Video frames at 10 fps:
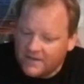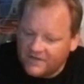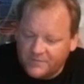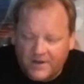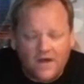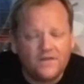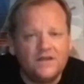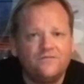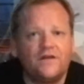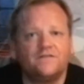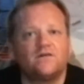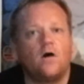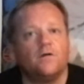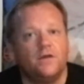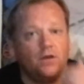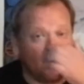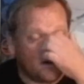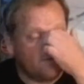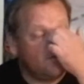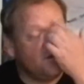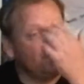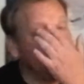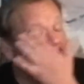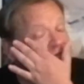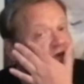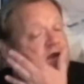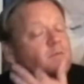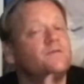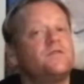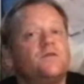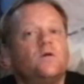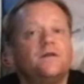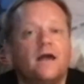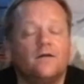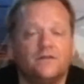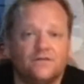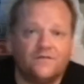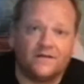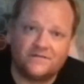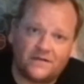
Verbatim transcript: It's been on the defense all year. Everyone's been upset about the third down defense.